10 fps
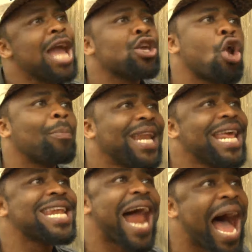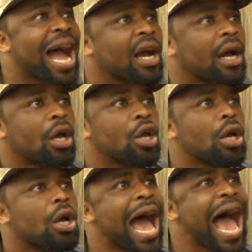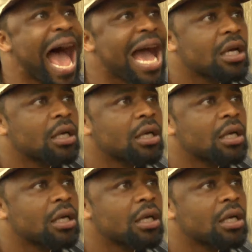Are you not believing that? Eh?